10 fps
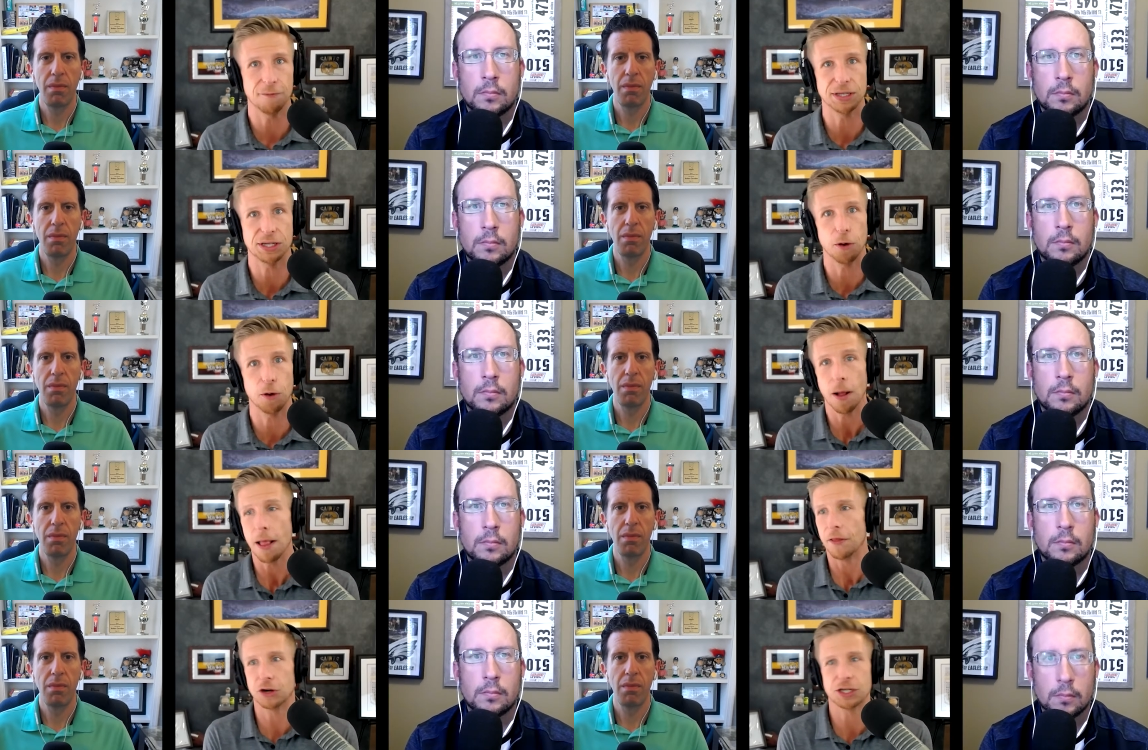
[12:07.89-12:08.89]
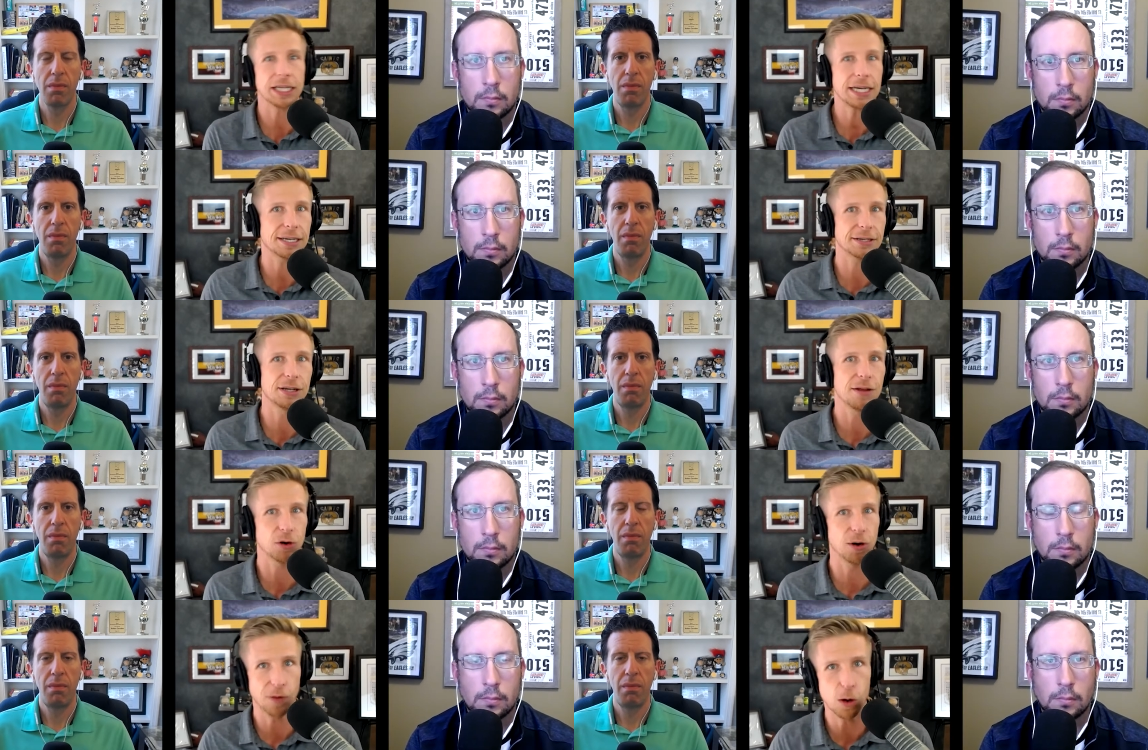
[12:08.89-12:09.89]
Speaker 1: And so there's at least a
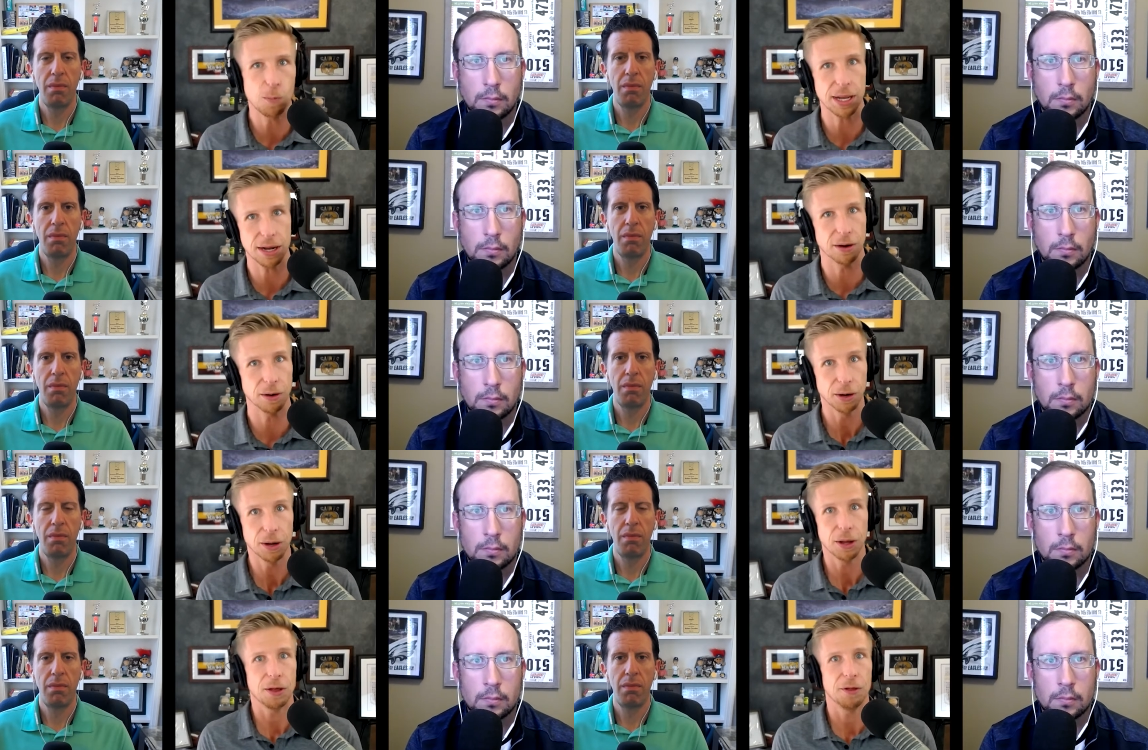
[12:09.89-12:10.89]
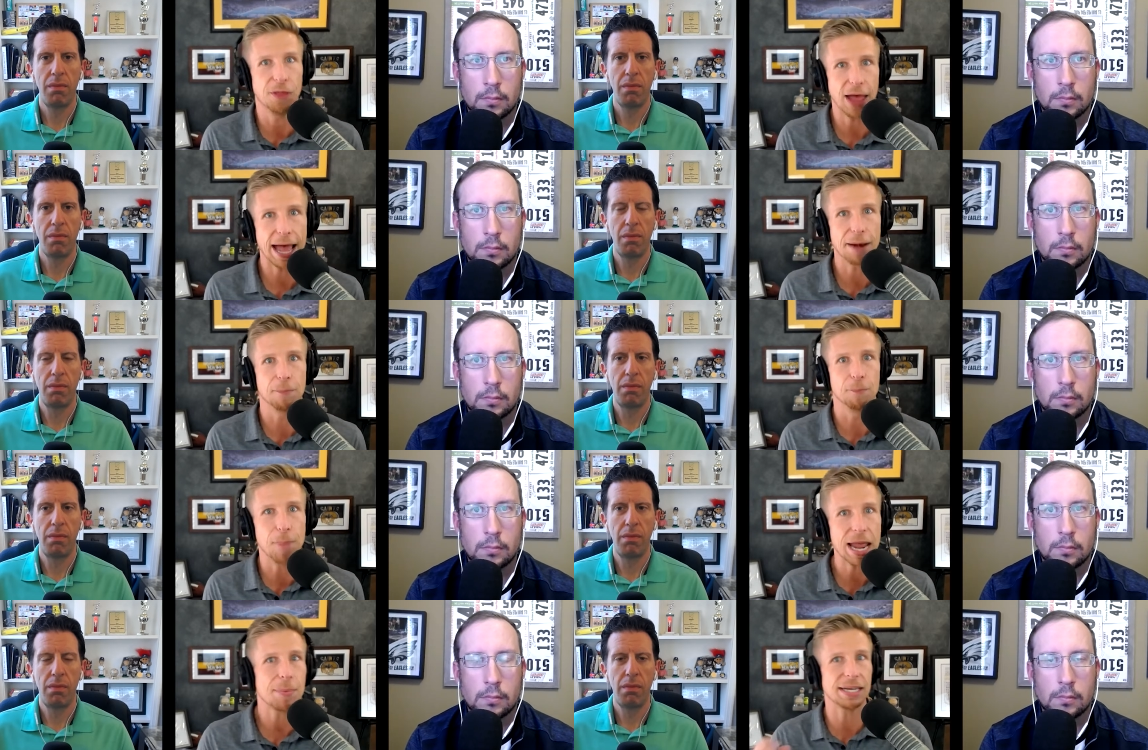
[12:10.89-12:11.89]
sliver of hope here that
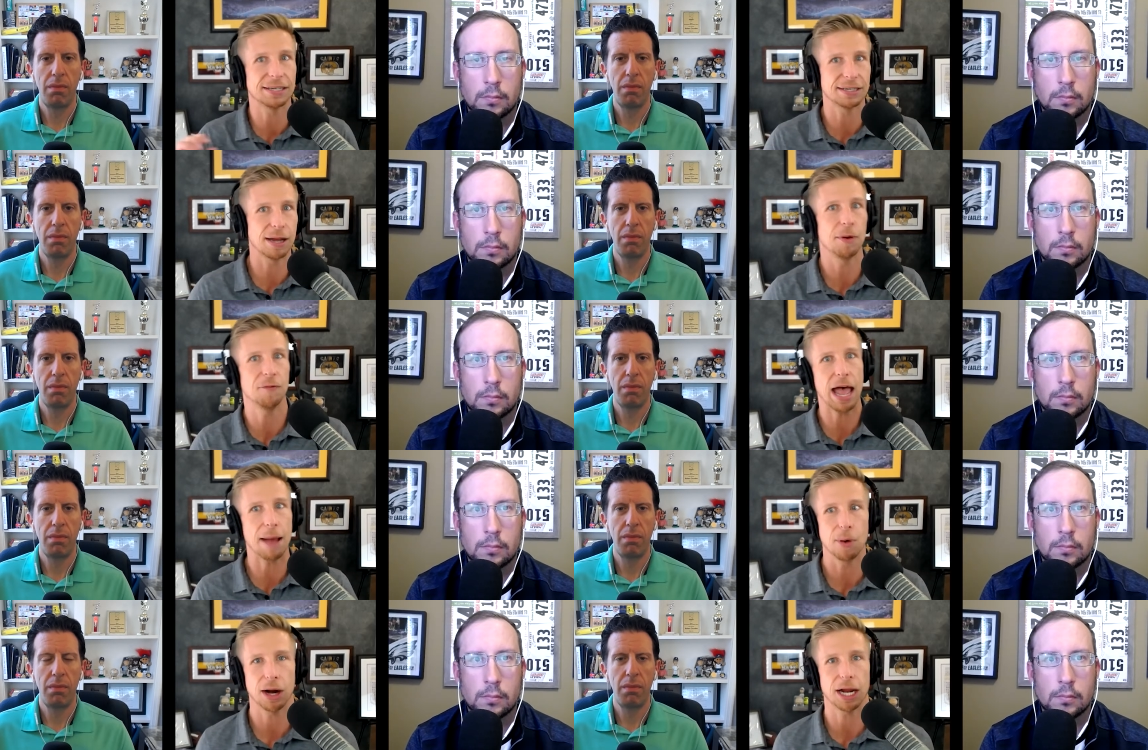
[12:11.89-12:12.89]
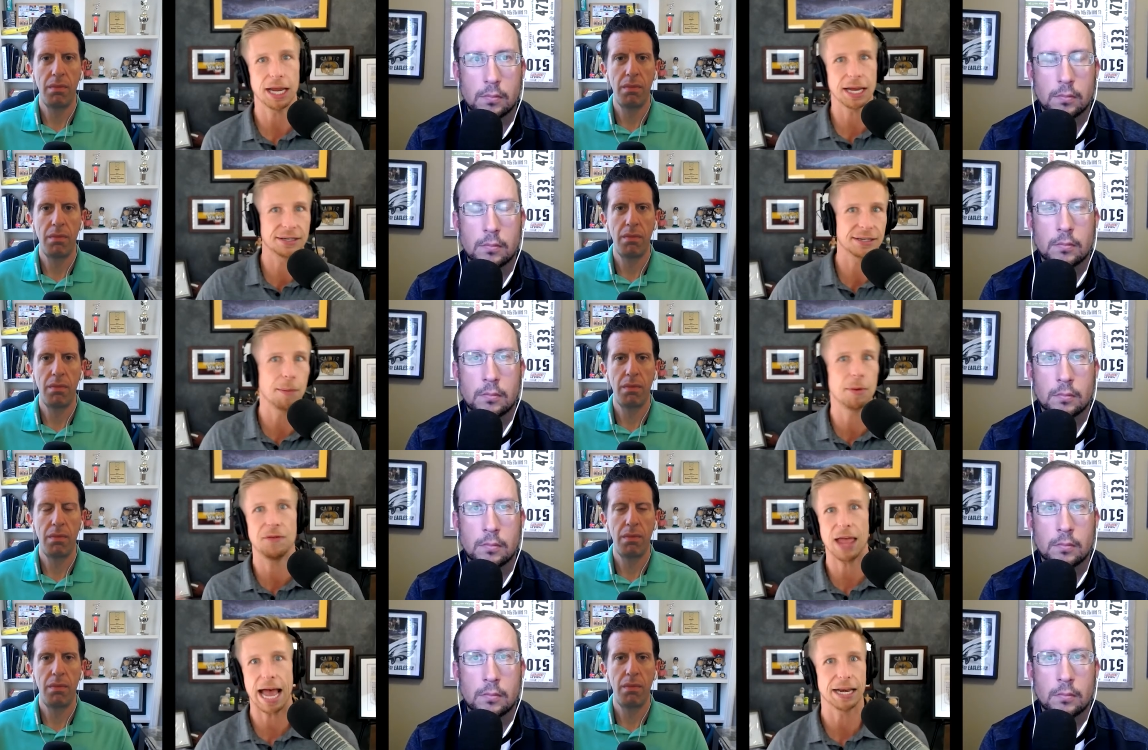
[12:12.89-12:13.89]
maybe some of that marketing, some of
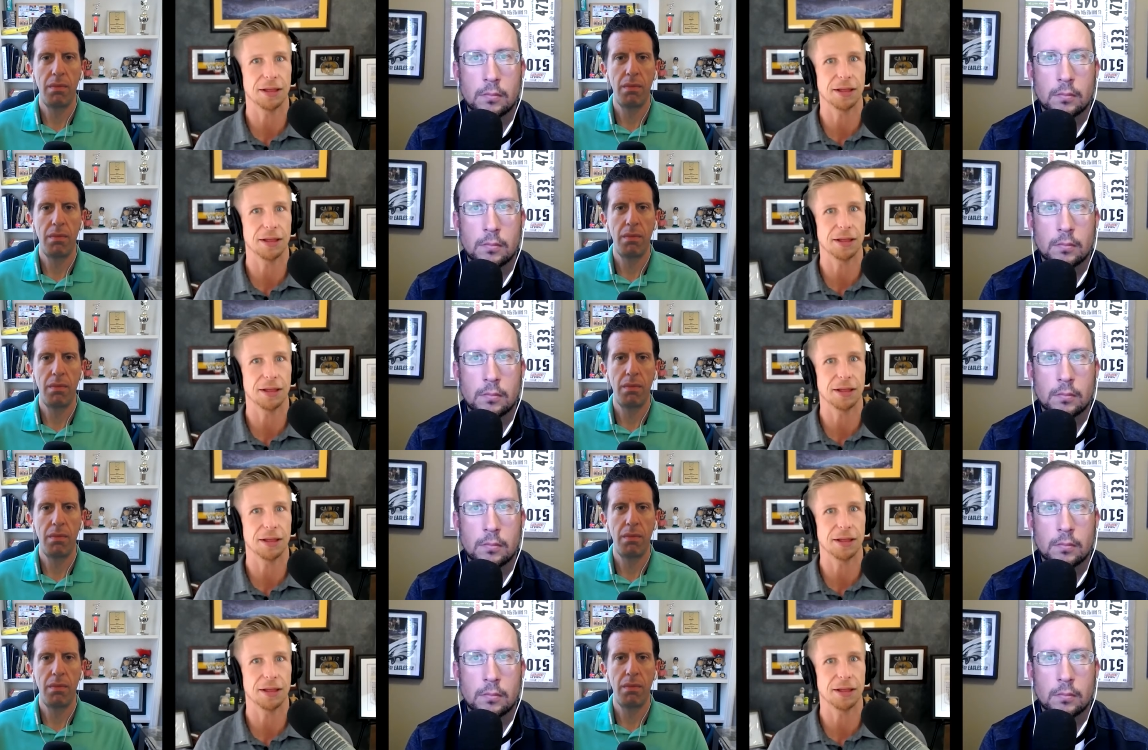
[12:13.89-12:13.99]
that